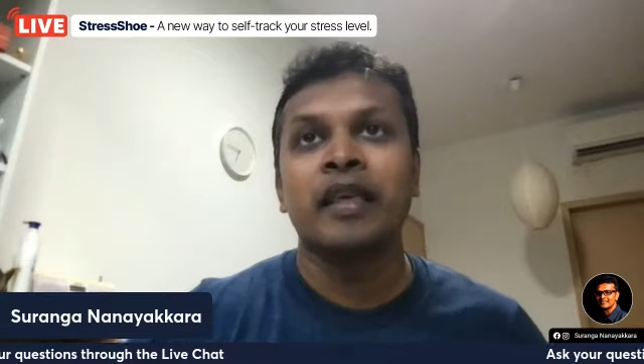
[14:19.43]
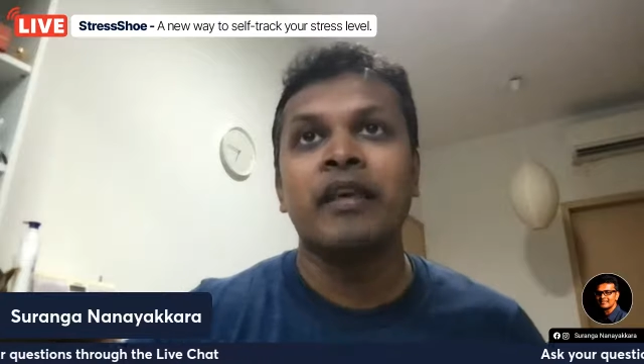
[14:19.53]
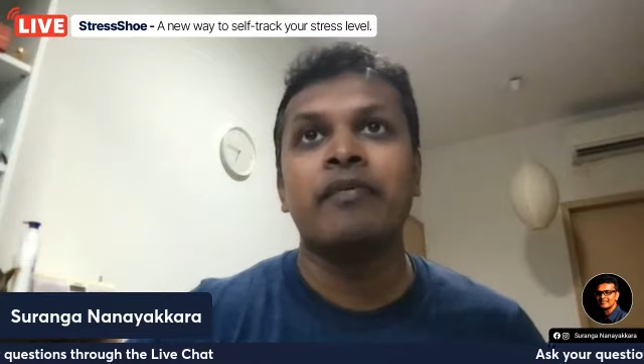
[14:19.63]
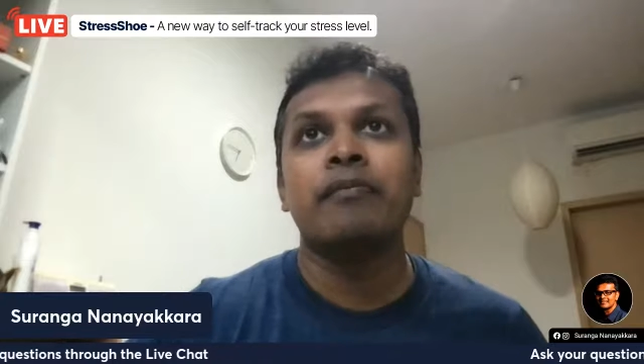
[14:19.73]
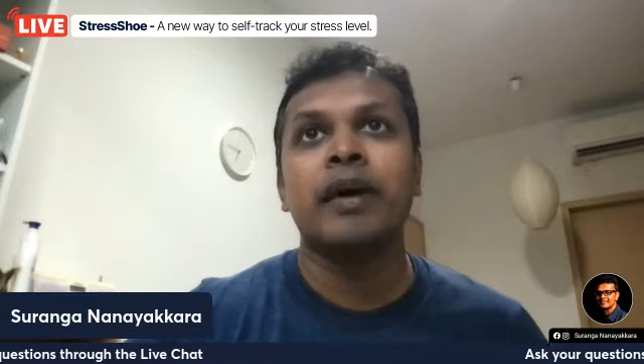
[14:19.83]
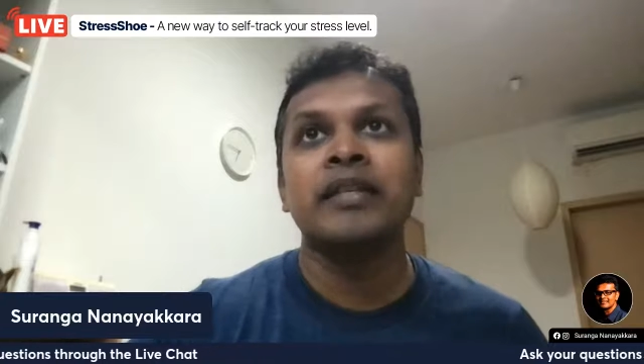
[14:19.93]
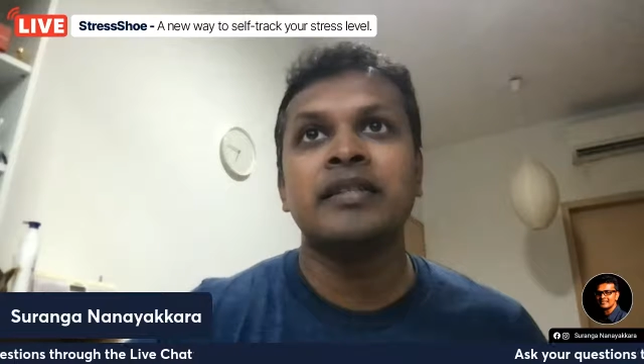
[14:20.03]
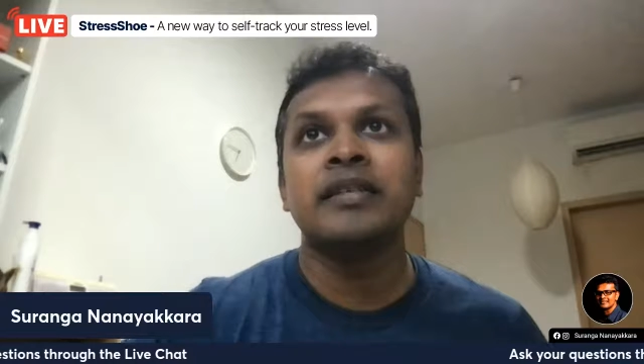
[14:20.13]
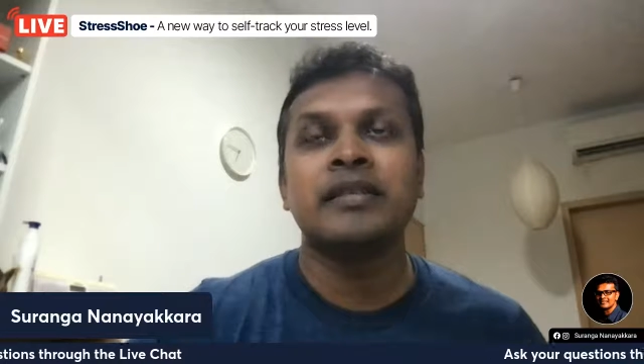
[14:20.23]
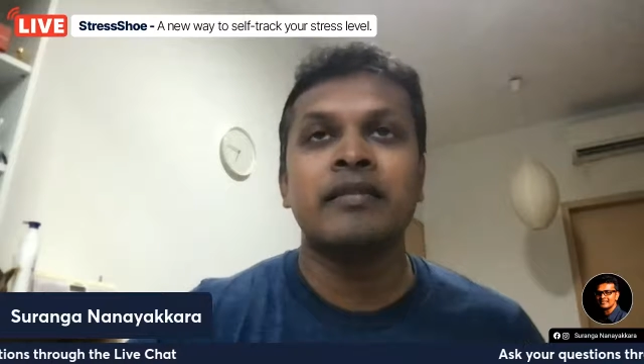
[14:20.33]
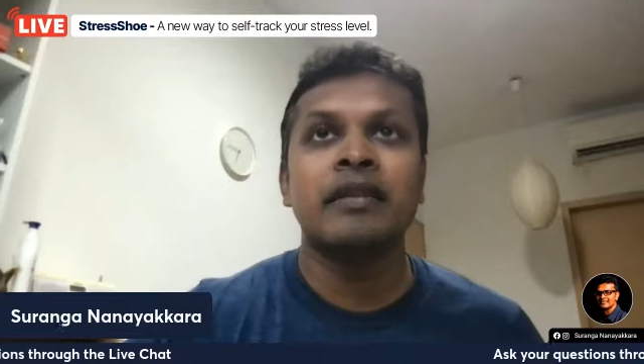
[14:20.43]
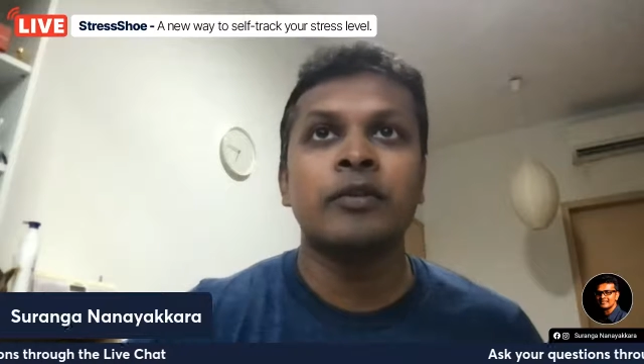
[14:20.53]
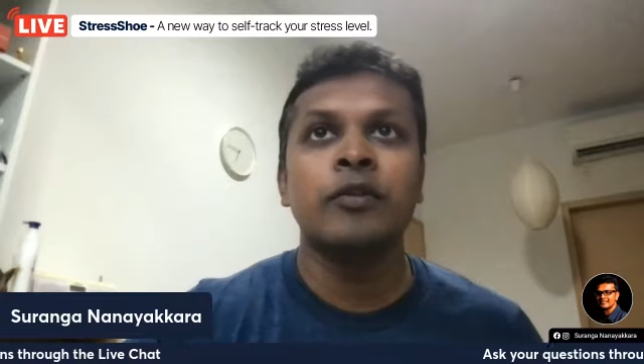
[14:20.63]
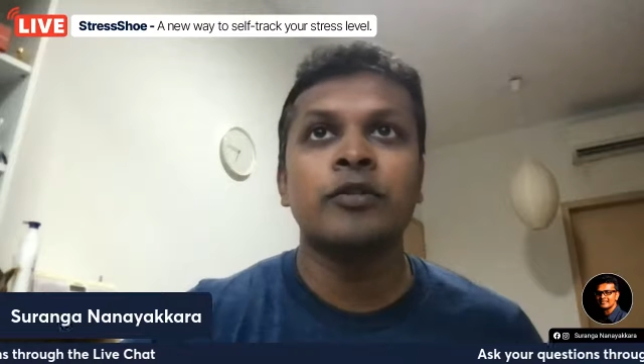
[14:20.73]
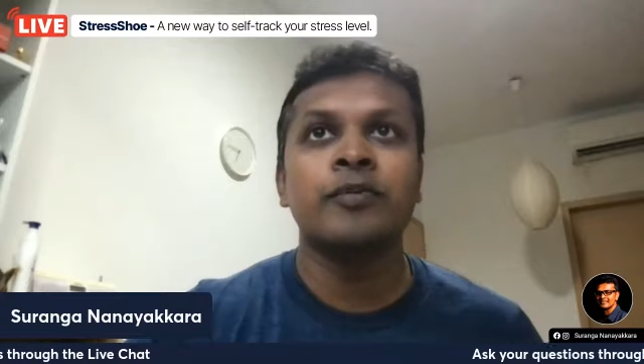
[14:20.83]
If my stress level
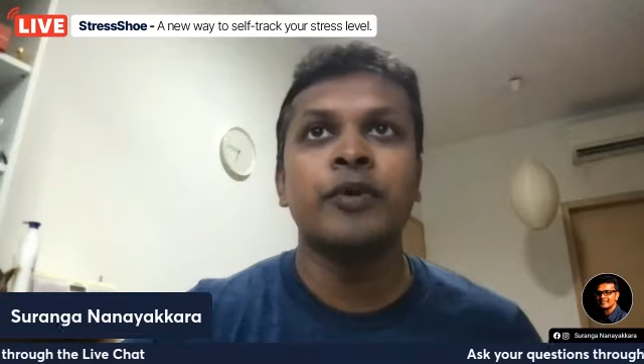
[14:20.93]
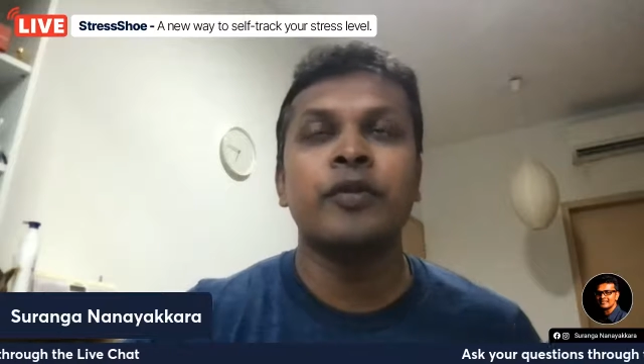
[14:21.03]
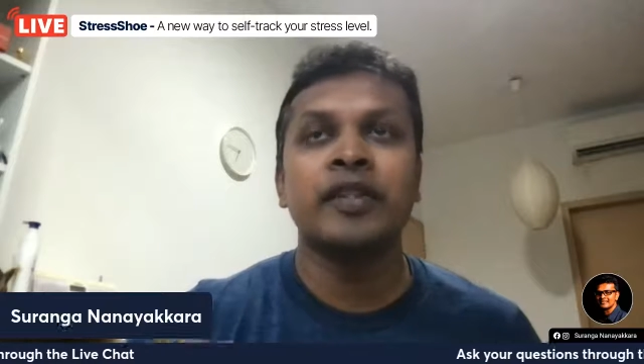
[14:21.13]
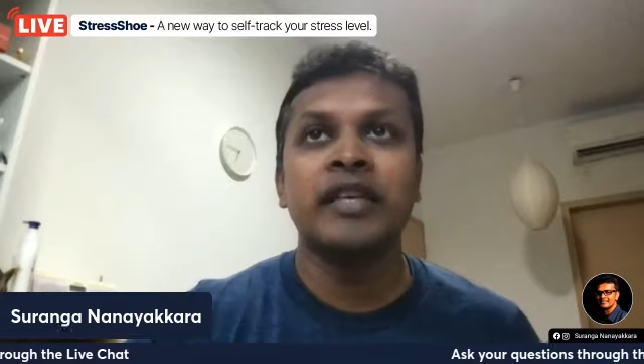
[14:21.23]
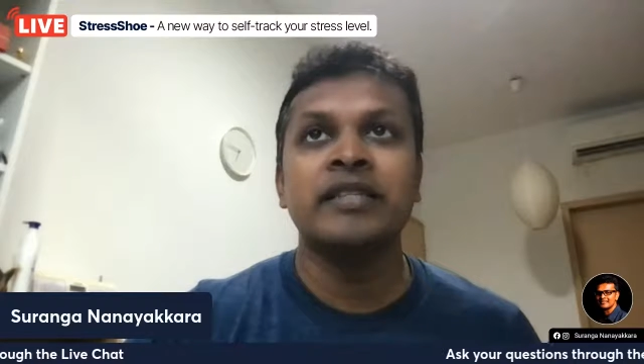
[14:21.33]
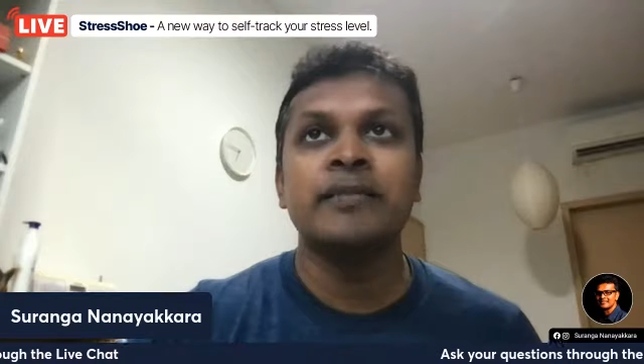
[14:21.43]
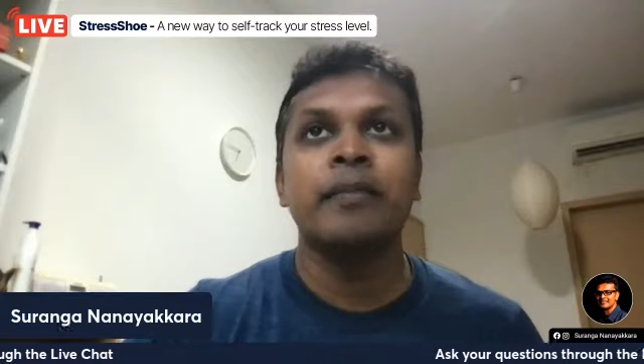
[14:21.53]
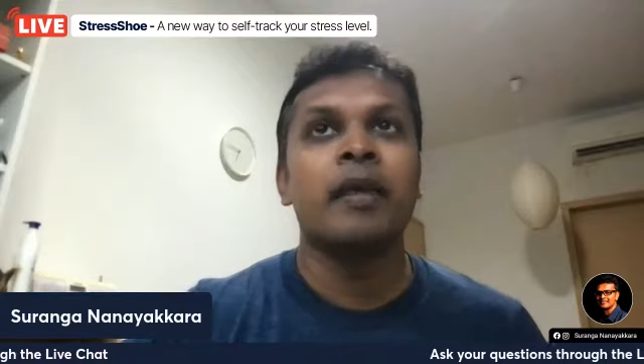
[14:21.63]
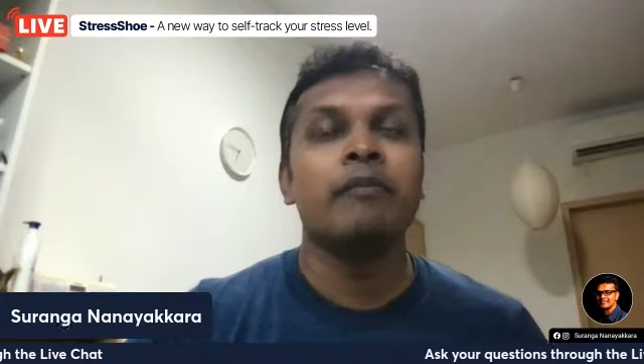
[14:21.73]
goes beyond this,